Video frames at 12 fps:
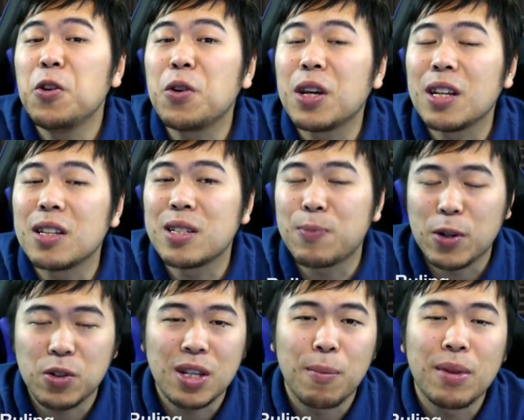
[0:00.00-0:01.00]
you can
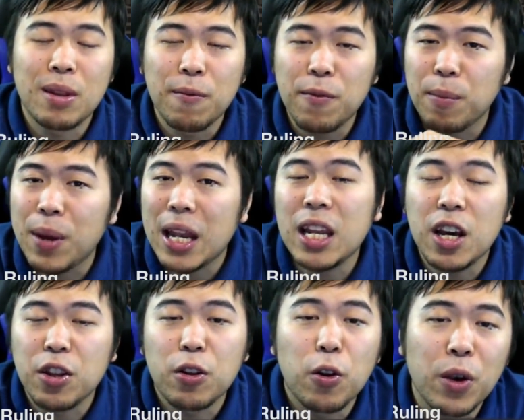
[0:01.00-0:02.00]
special summon them from any
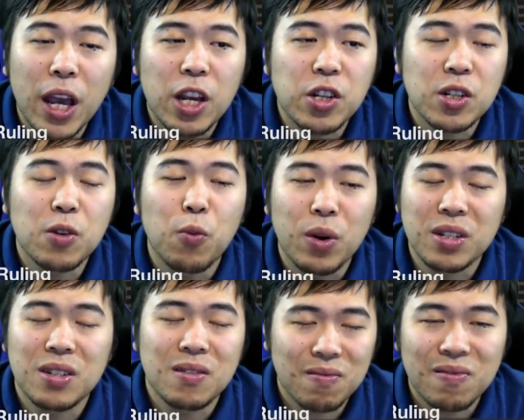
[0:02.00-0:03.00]
other location
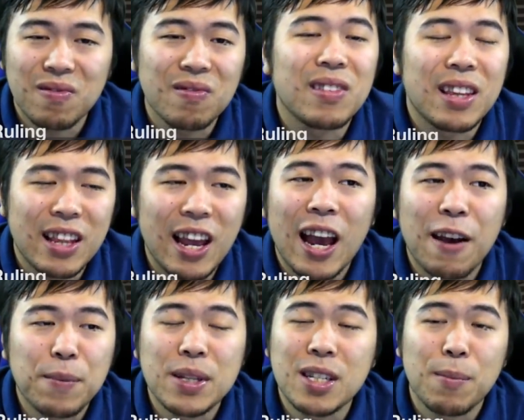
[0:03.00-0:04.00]
once they
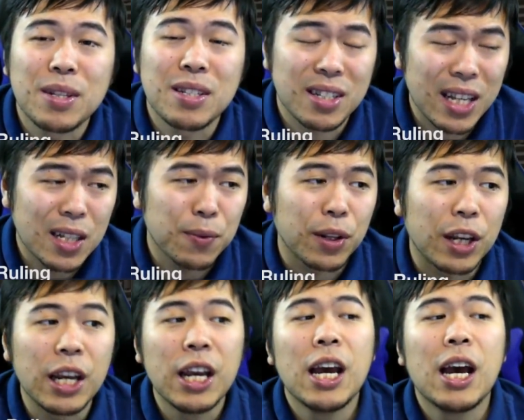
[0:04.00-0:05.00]
have been summoned successfully.